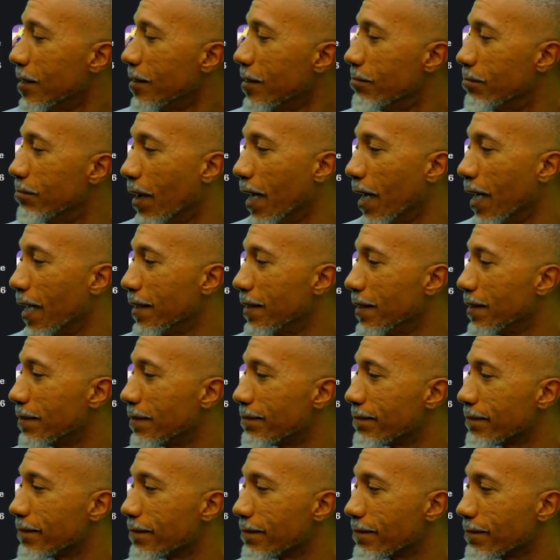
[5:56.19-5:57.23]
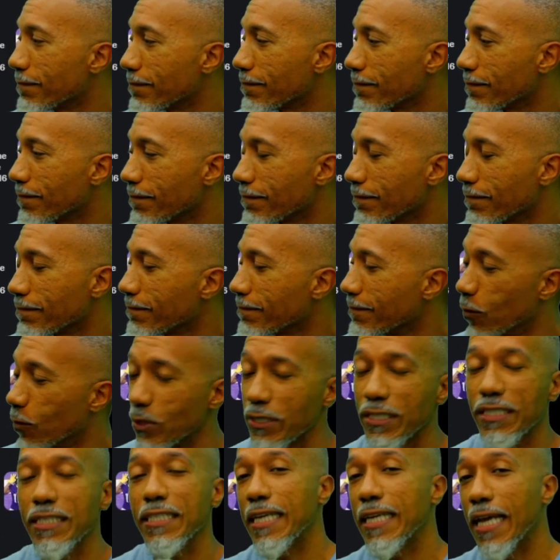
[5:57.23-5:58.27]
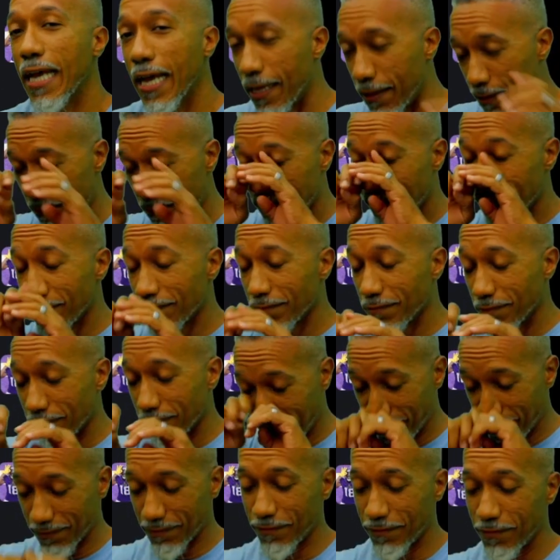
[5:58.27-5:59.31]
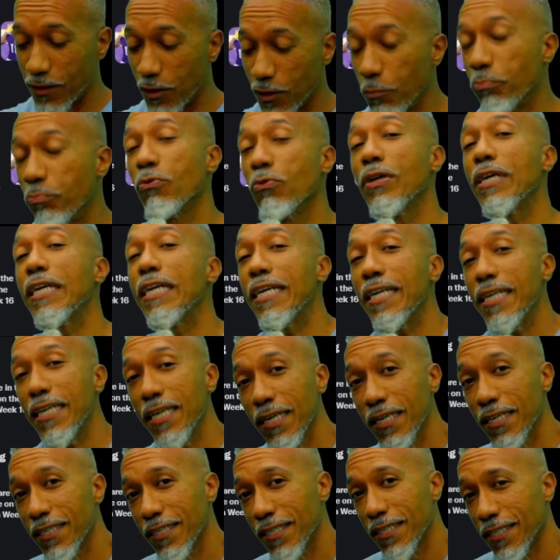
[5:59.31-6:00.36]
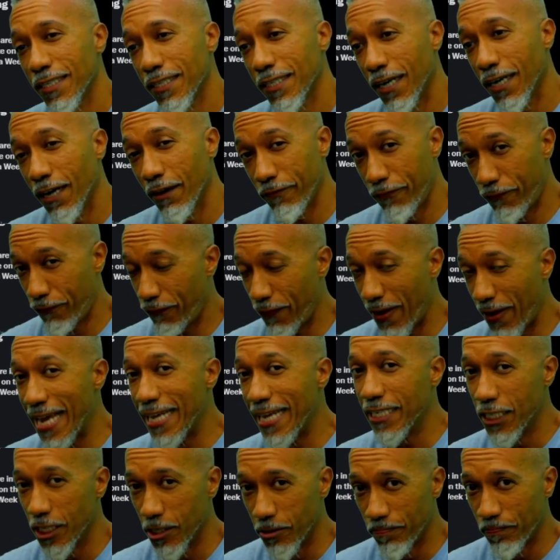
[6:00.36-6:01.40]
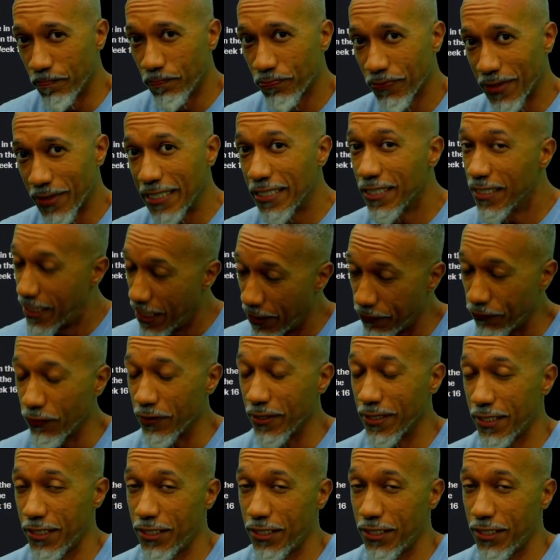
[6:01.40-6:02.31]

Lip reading: But once again, the breed of fandom is different this